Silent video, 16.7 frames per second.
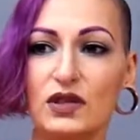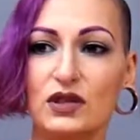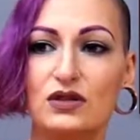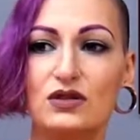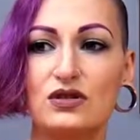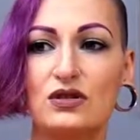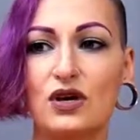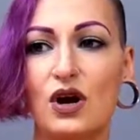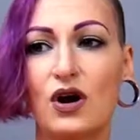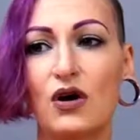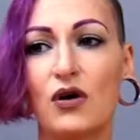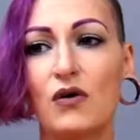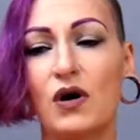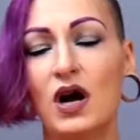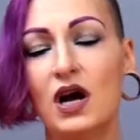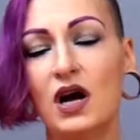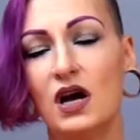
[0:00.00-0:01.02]

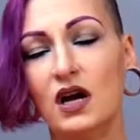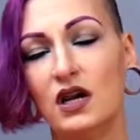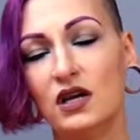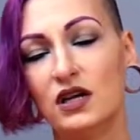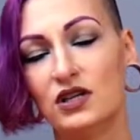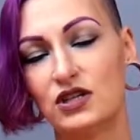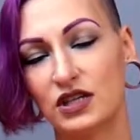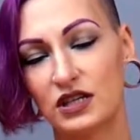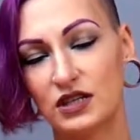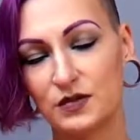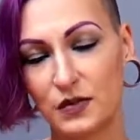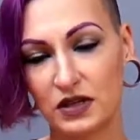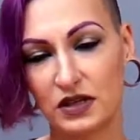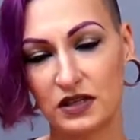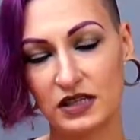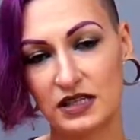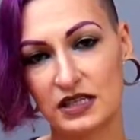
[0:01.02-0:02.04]
So she gets
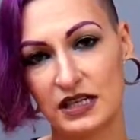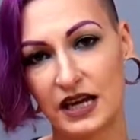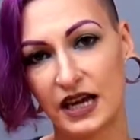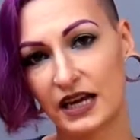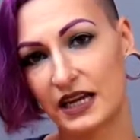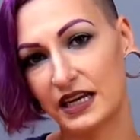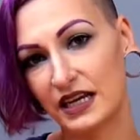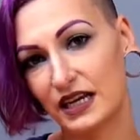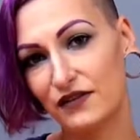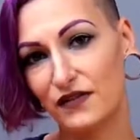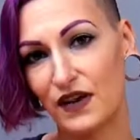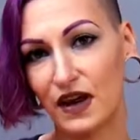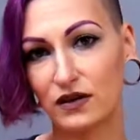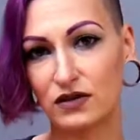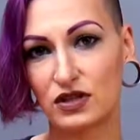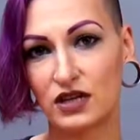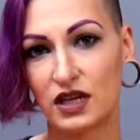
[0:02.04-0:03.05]
burned at the stake, and he
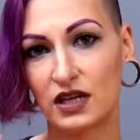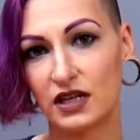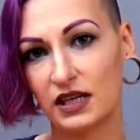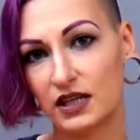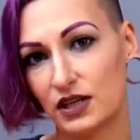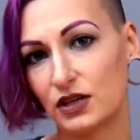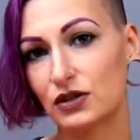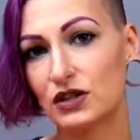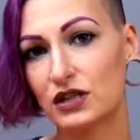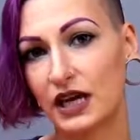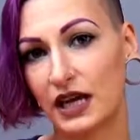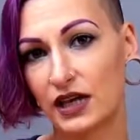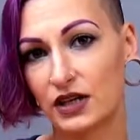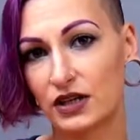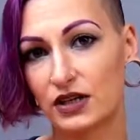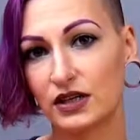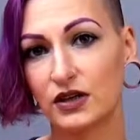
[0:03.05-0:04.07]
vows that a year
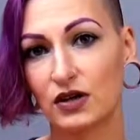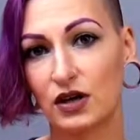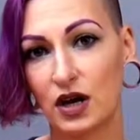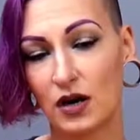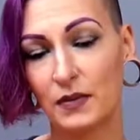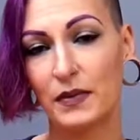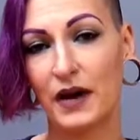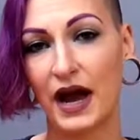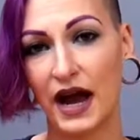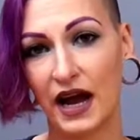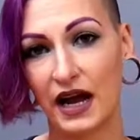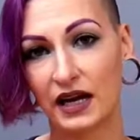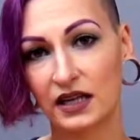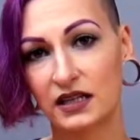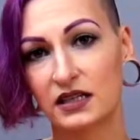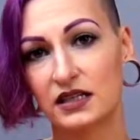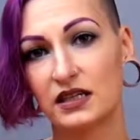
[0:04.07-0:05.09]
later he'll come
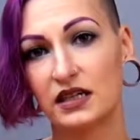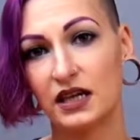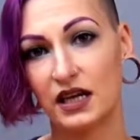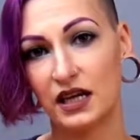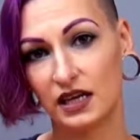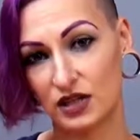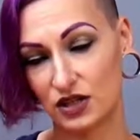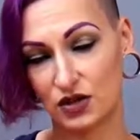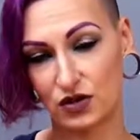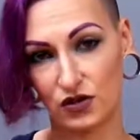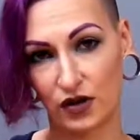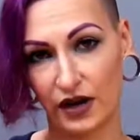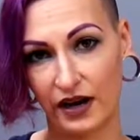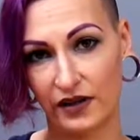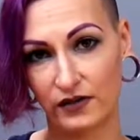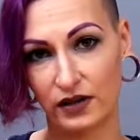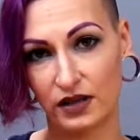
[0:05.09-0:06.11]
back and
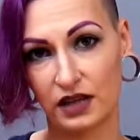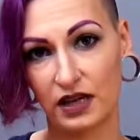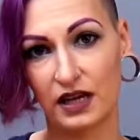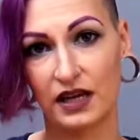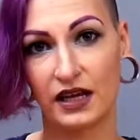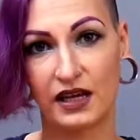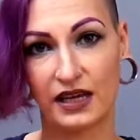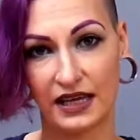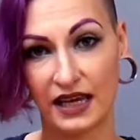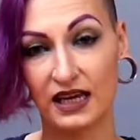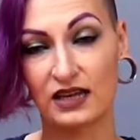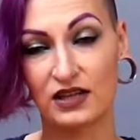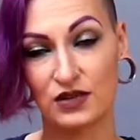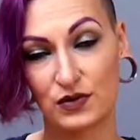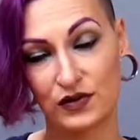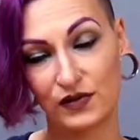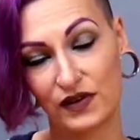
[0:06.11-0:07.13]
destroy everything and get
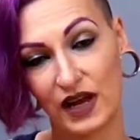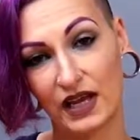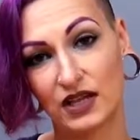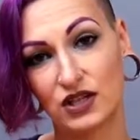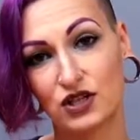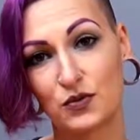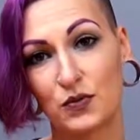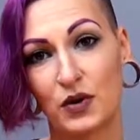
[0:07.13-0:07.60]
his revenge.